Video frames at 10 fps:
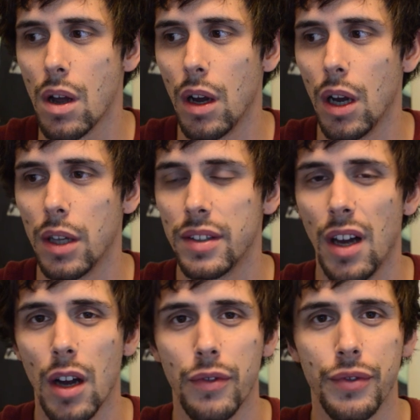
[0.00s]
uh,
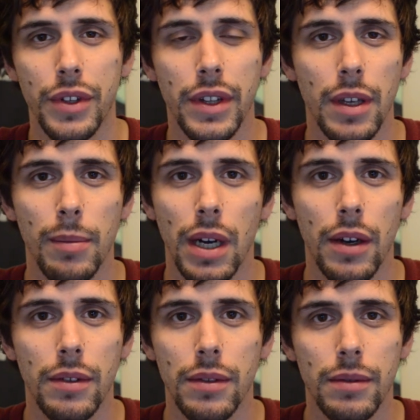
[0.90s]
talk freely
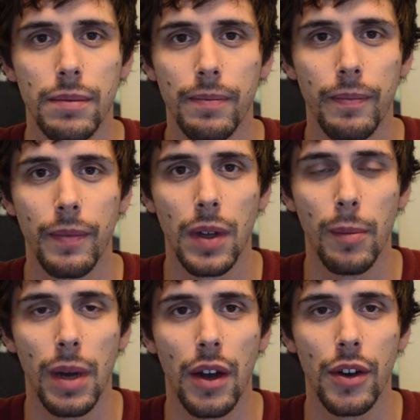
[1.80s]
about
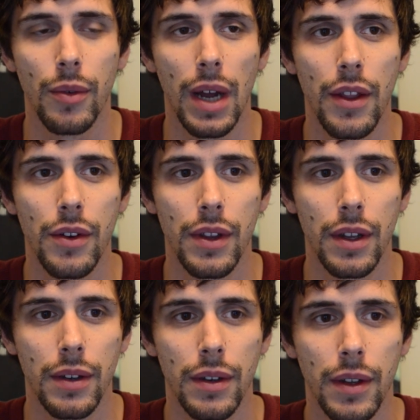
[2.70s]
about it rather
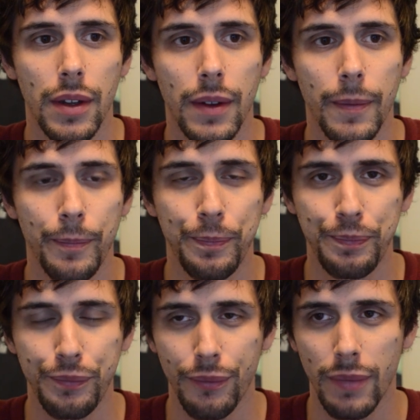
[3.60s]
than
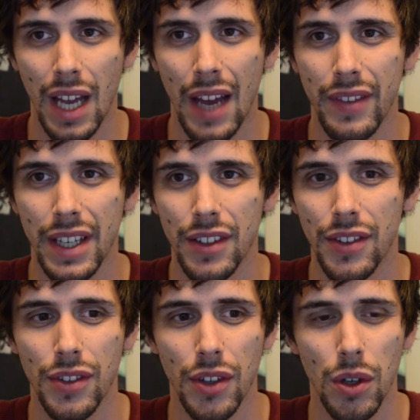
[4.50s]
having
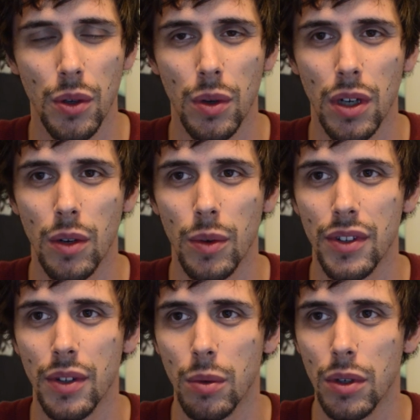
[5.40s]
it so uh,
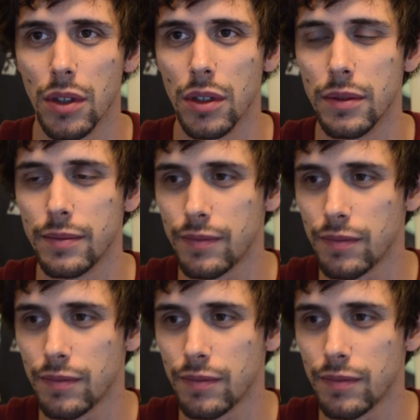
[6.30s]
what's the word